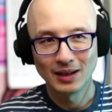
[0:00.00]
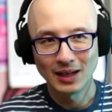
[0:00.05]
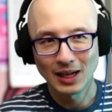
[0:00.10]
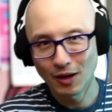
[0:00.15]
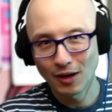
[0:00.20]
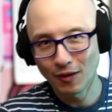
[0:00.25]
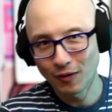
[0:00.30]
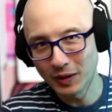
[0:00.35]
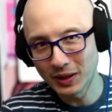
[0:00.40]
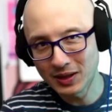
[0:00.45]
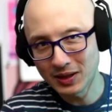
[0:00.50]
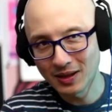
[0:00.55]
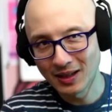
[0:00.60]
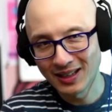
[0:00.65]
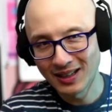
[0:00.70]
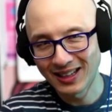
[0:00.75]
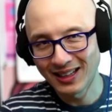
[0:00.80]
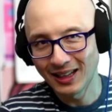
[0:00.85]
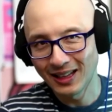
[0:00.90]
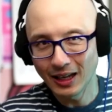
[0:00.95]
Now, if it's
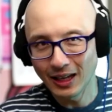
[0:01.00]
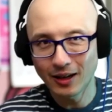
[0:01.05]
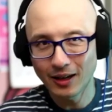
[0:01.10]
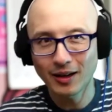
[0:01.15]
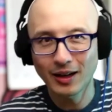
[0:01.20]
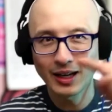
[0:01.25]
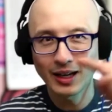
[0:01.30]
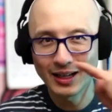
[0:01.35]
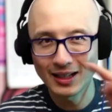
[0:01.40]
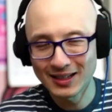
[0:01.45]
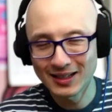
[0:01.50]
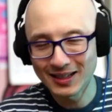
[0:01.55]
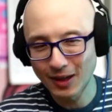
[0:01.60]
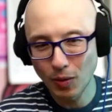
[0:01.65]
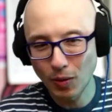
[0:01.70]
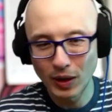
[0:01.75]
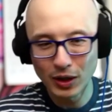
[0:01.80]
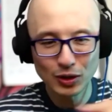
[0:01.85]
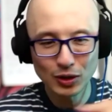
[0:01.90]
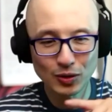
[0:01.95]
clear and it's
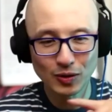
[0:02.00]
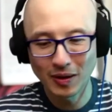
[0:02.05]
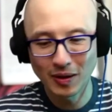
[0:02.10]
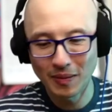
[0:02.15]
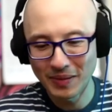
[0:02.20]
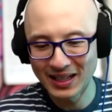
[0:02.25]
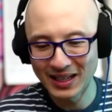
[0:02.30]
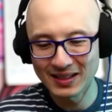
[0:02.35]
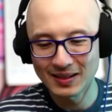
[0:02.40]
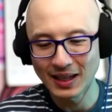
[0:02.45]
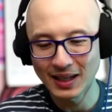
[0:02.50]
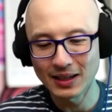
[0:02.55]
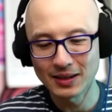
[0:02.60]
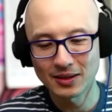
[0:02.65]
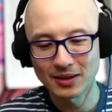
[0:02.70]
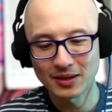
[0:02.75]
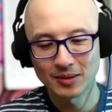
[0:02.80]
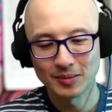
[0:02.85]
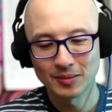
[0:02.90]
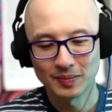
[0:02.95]
sequential and it makes
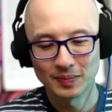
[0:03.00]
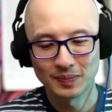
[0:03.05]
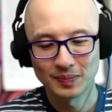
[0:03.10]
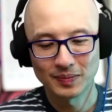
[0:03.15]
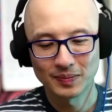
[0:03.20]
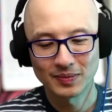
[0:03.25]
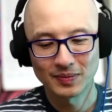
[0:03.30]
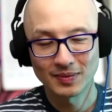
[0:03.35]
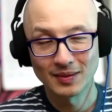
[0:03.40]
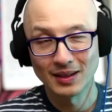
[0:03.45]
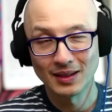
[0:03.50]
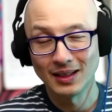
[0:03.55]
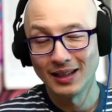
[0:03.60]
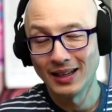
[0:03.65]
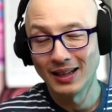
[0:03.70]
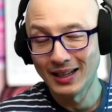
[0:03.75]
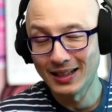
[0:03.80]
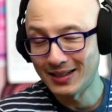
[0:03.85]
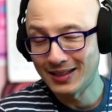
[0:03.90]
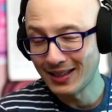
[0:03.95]
sense,
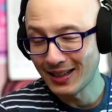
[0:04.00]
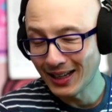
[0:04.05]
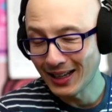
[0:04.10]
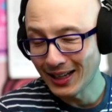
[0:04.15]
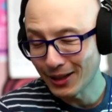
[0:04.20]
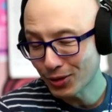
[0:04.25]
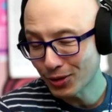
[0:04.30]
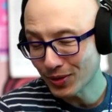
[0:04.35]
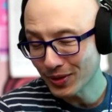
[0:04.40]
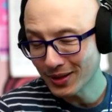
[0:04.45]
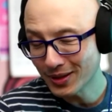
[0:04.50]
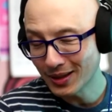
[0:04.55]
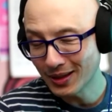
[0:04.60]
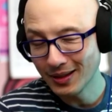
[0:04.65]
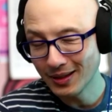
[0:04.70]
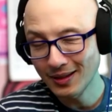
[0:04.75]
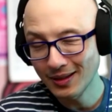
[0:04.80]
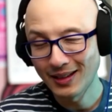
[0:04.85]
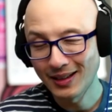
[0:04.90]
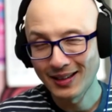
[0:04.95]
is it
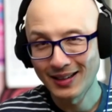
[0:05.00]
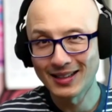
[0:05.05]
interesting?